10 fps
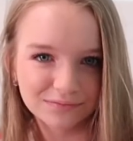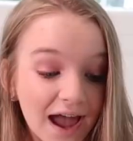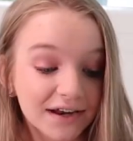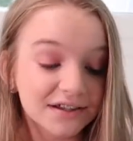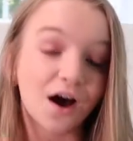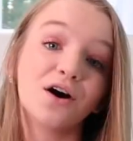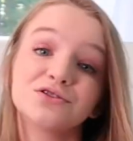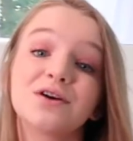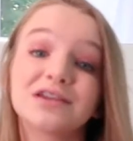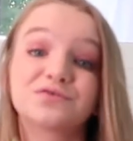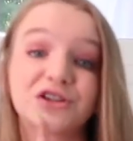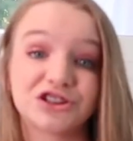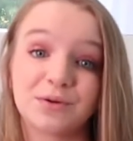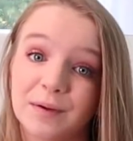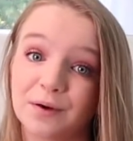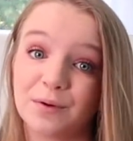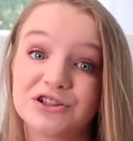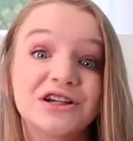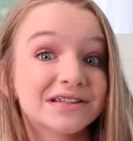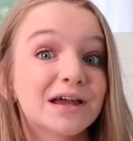And it also has free shipping,
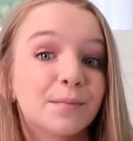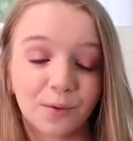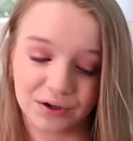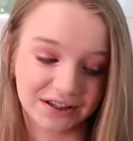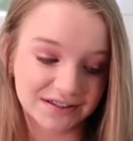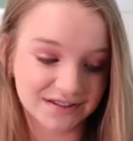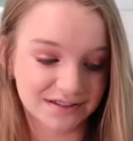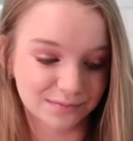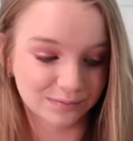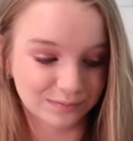which is a bonus.